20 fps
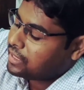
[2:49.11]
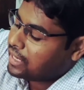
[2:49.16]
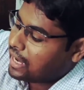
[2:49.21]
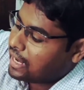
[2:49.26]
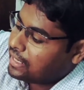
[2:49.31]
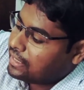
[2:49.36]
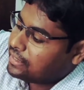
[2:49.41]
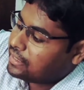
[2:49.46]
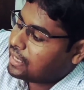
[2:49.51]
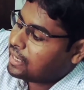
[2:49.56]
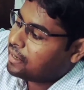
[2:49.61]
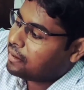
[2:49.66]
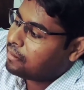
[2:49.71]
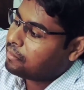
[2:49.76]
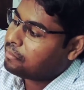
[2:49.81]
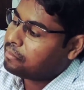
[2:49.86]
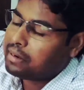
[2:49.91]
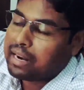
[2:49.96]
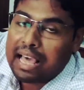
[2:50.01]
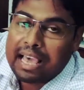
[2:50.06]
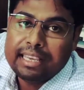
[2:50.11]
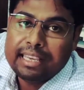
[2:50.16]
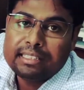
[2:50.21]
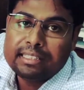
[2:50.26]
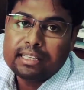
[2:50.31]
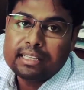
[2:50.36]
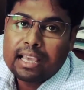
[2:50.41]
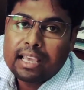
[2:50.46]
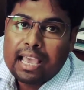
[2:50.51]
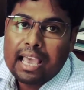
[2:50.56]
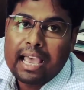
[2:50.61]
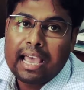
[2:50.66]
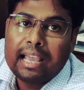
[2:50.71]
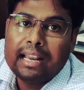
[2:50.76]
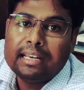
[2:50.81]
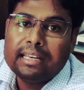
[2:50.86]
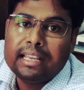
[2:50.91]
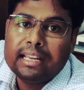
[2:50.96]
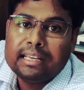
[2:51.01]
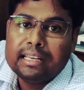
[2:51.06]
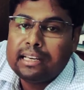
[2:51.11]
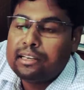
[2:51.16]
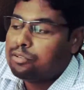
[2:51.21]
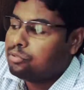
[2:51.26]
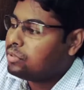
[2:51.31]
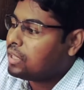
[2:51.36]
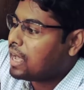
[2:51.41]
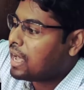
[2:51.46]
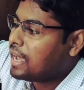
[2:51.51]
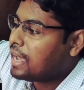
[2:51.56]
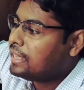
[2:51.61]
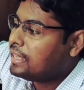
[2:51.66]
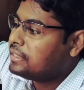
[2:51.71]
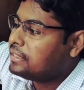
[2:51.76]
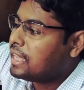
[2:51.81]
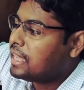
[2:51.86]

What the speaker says: carry the light and enter into the eye,